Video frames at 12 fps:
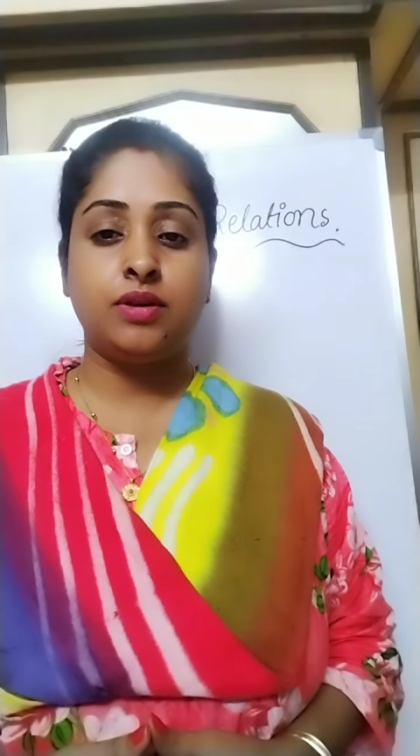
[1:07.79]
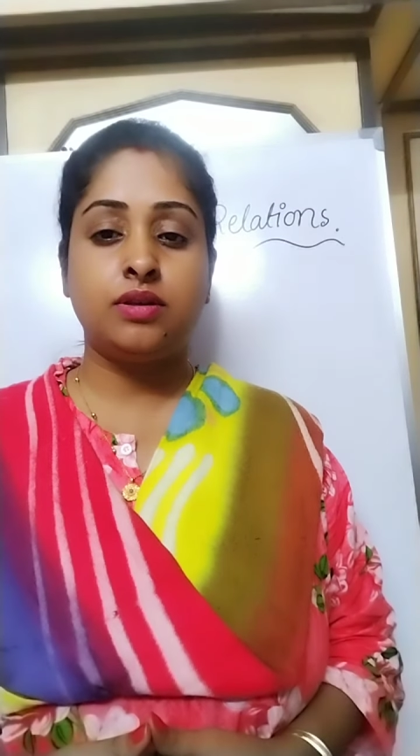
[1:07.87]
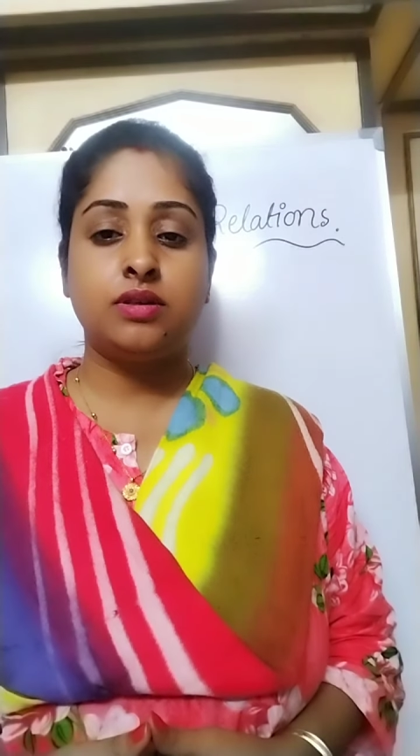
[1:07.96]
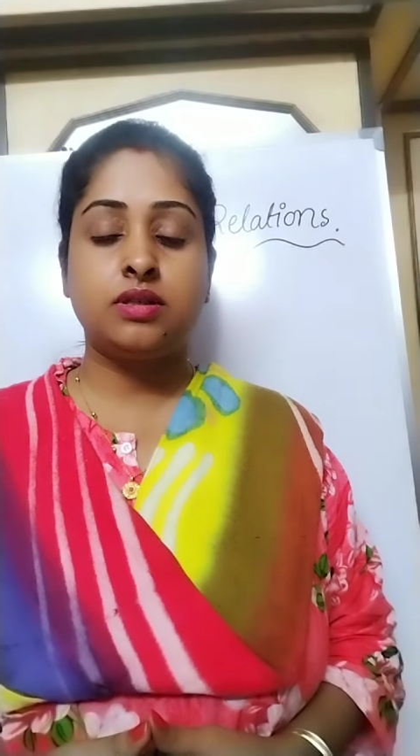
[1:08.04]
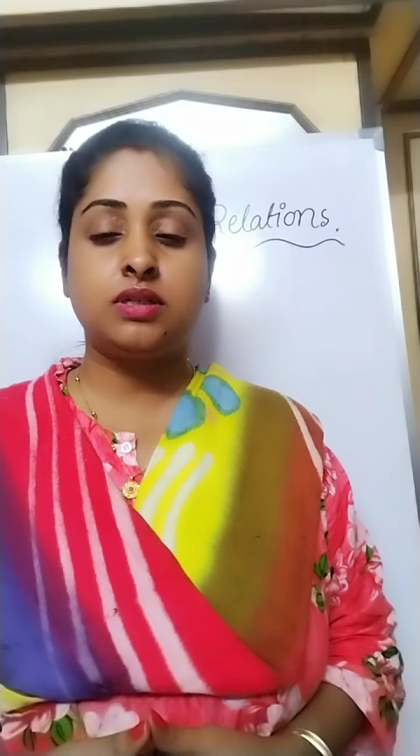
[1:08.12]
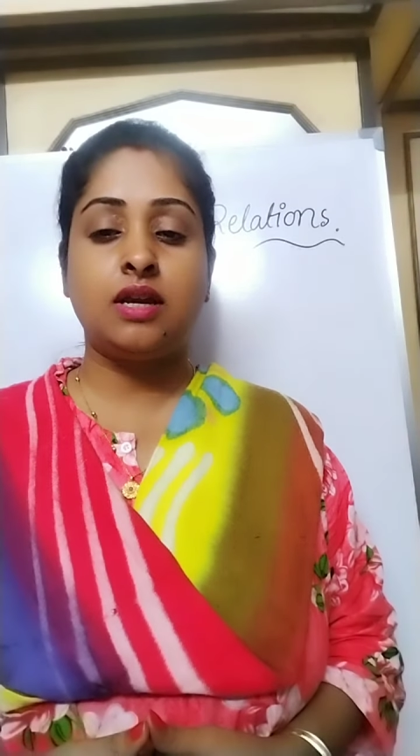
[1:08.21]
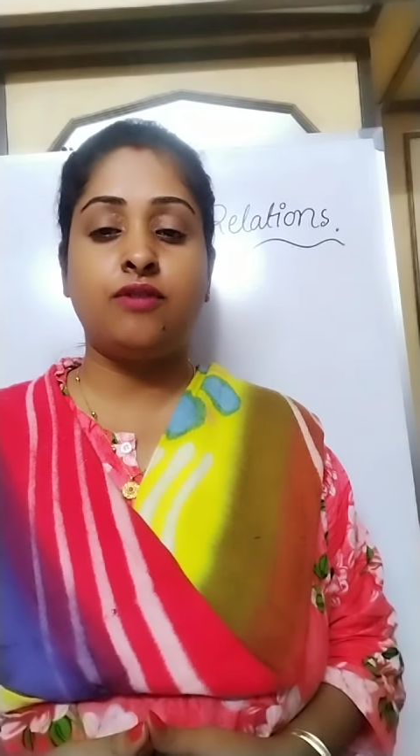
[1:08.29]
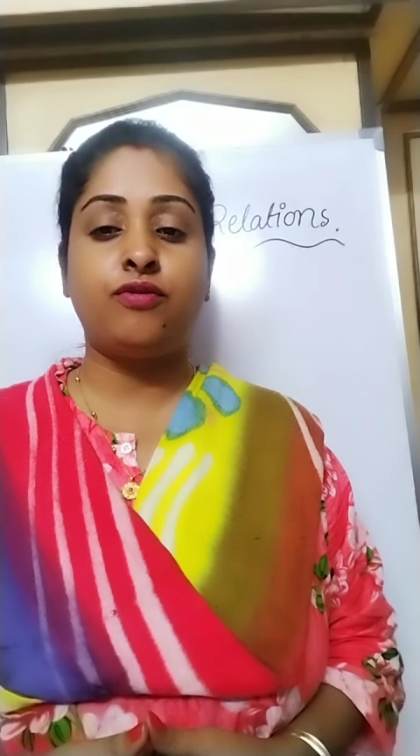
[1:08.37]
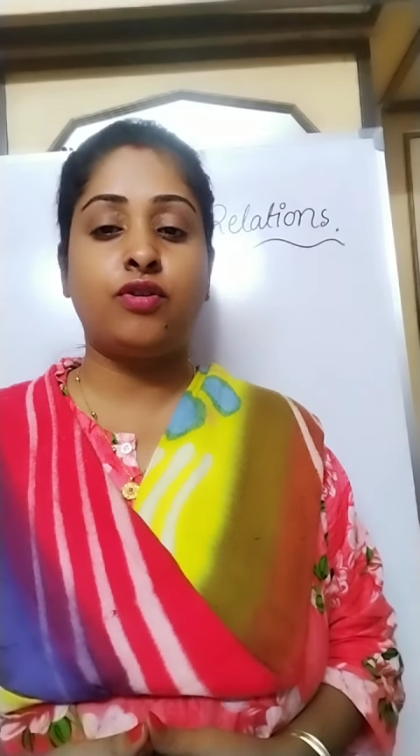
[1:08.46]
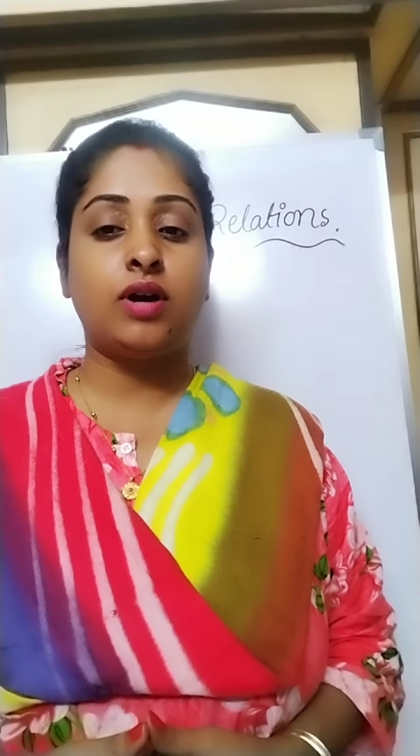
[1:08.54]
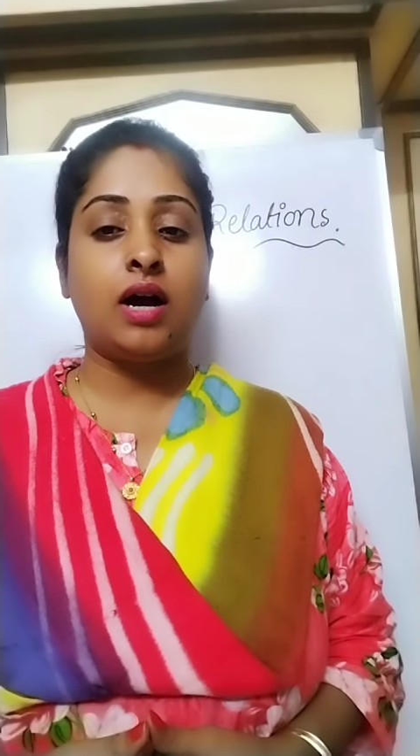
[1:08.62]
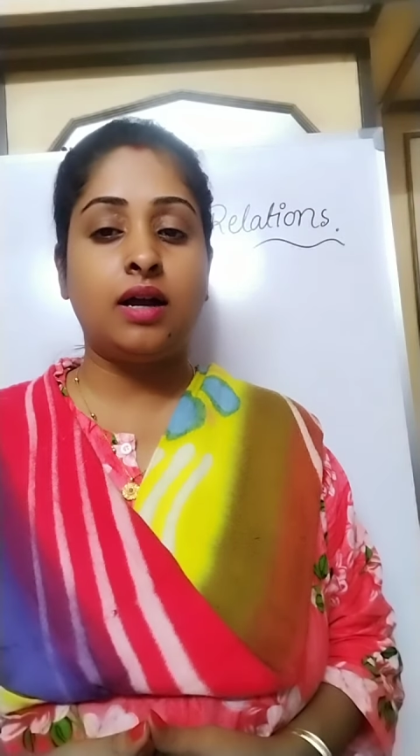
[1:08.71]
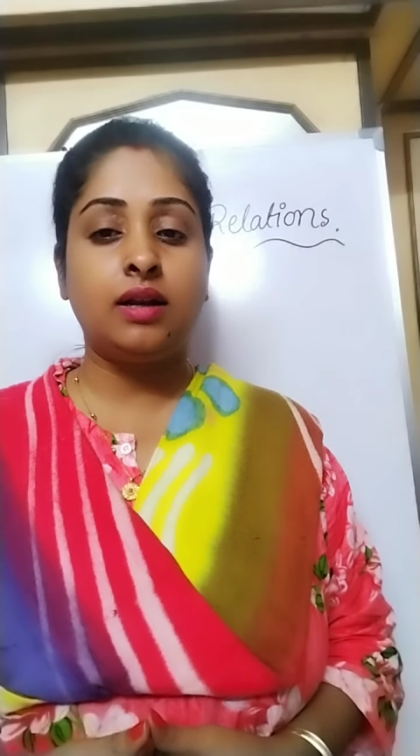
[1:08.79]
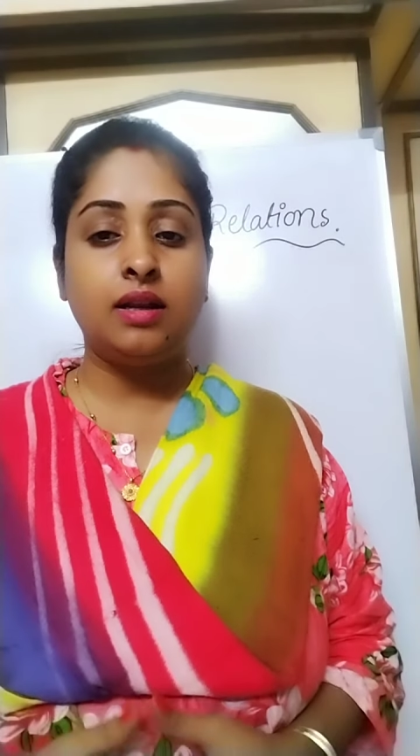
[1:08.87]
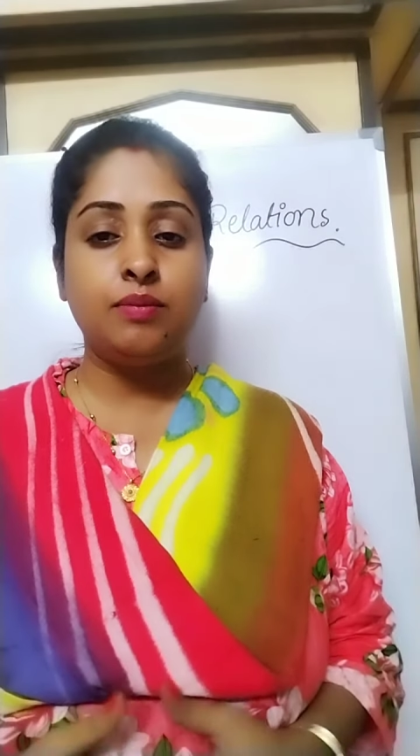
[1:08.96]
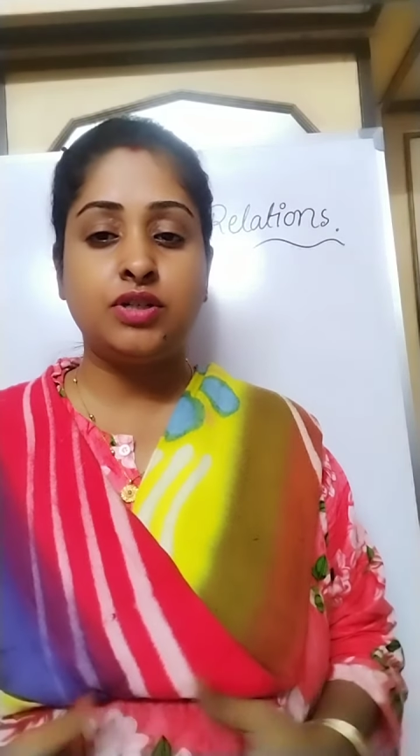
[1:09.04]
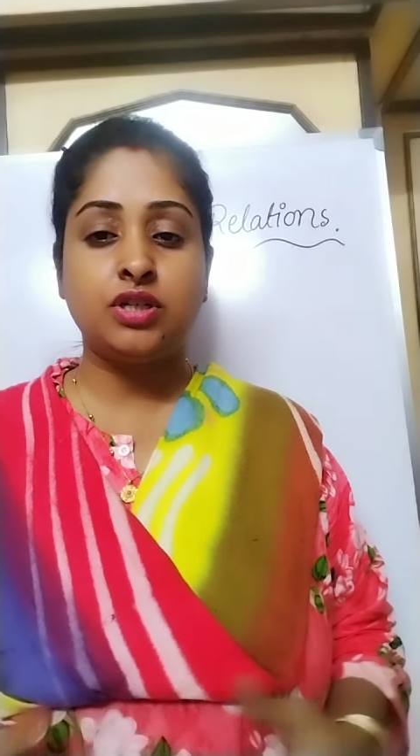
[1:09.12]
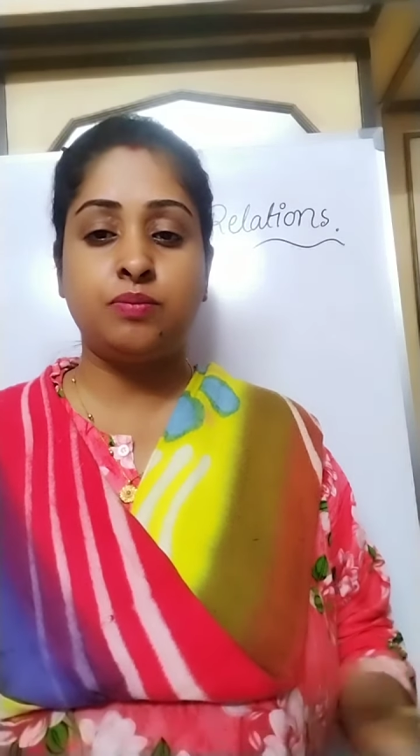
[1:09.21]
stay for an
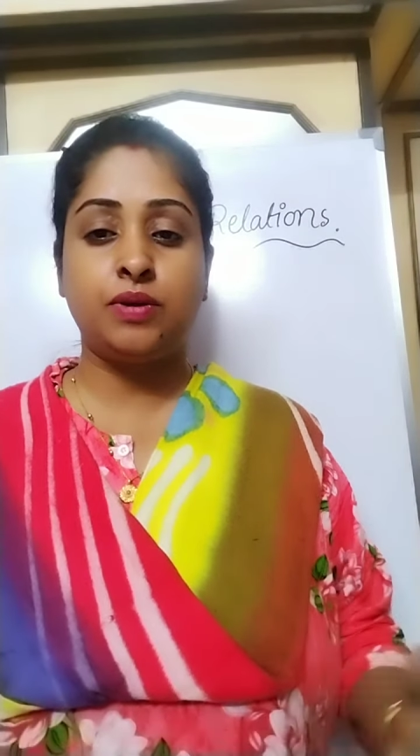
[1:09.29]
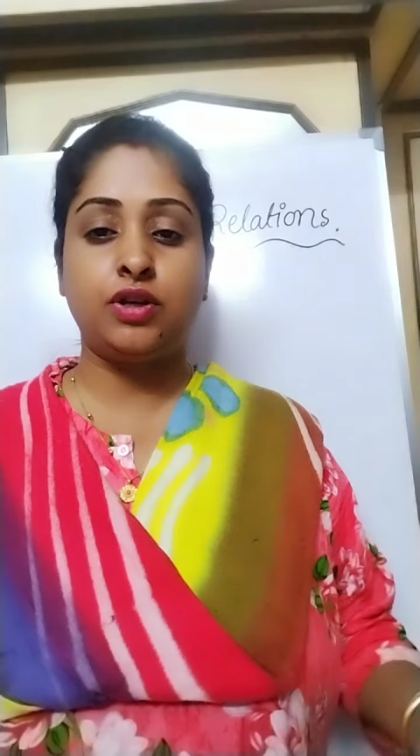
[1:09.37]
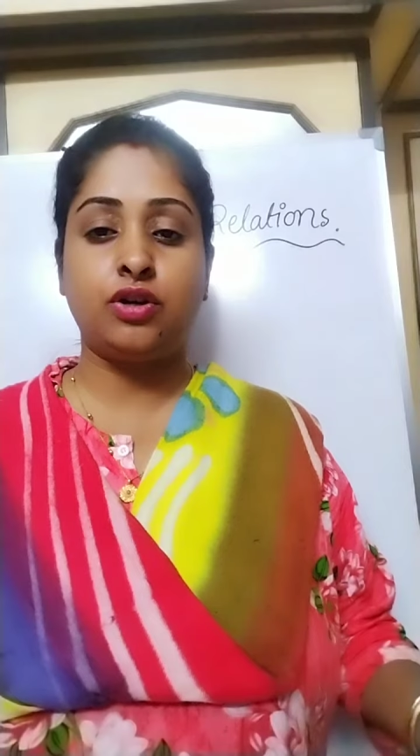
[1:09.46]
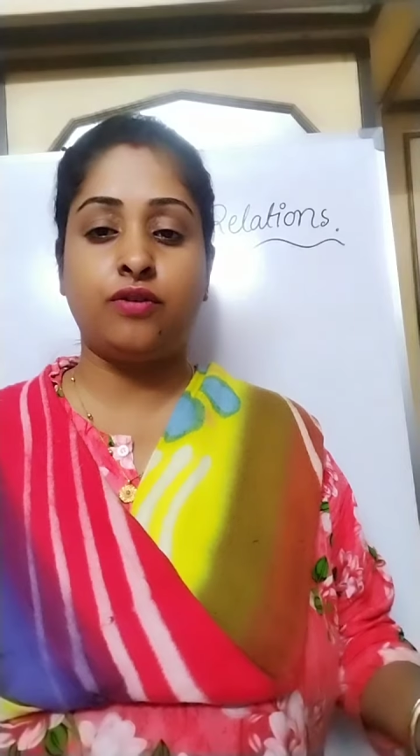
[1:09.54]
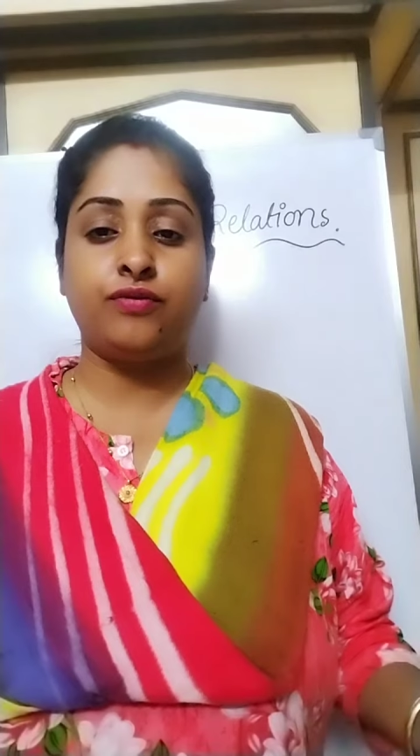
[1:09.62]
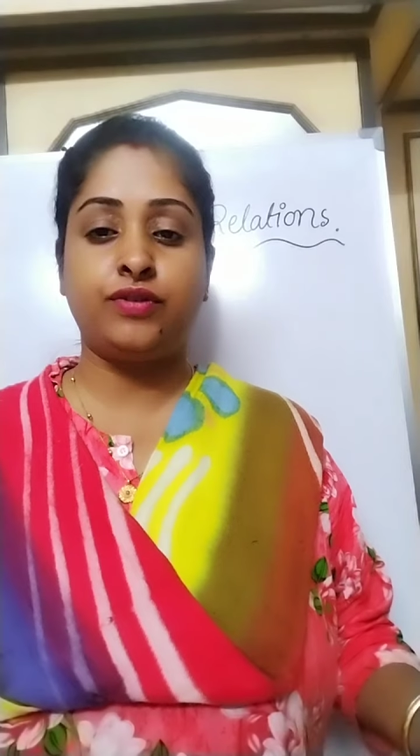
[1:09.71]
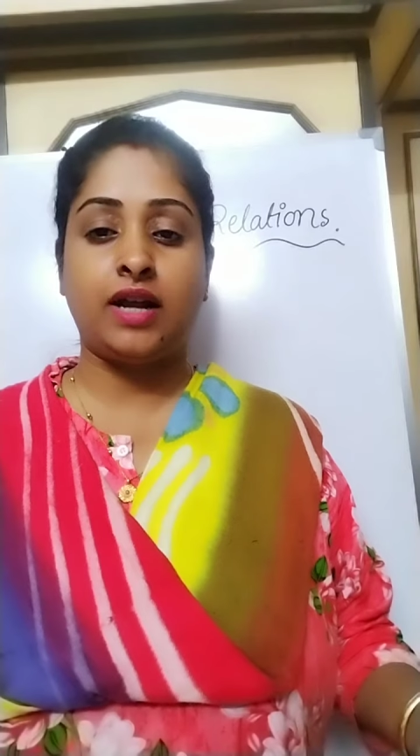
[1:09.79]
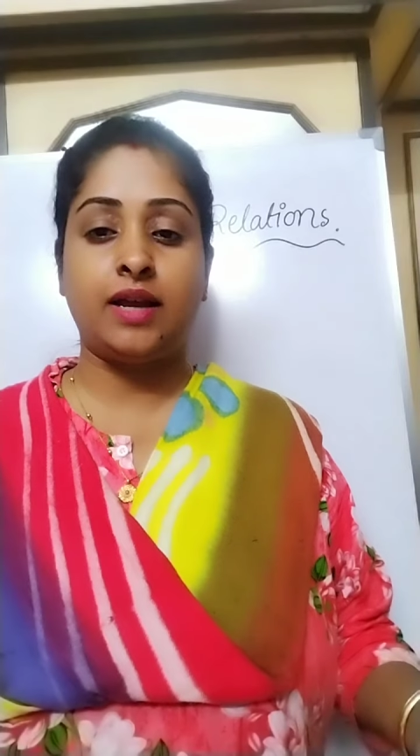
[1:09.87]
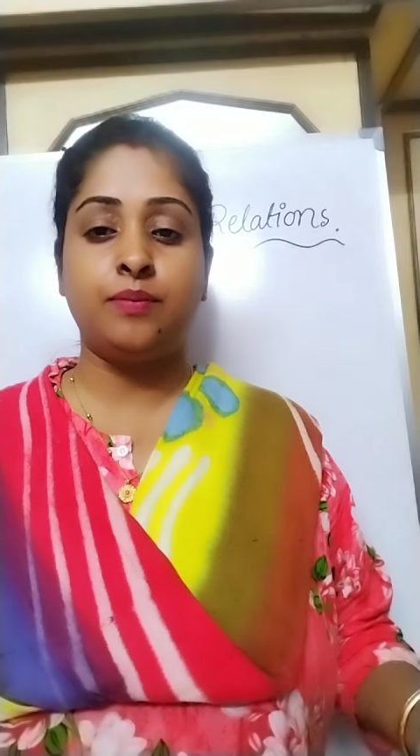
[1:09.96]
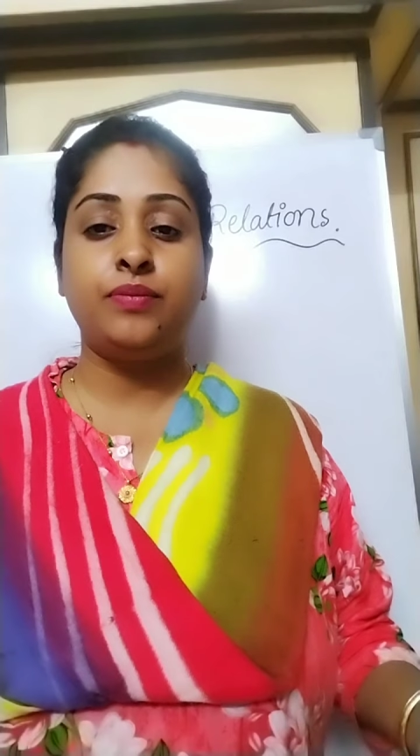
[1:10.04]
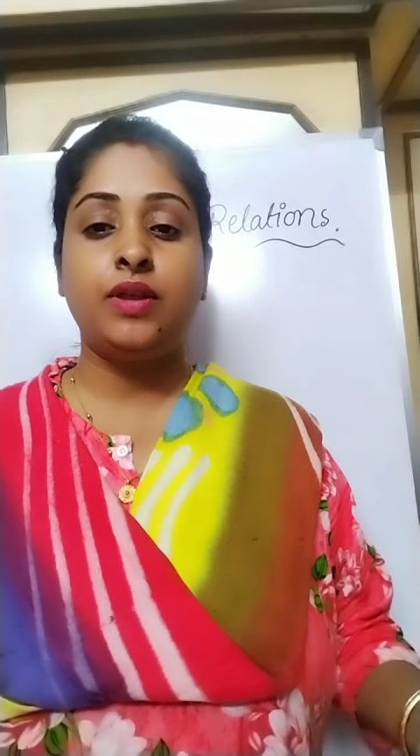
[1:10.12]
unlimited period of time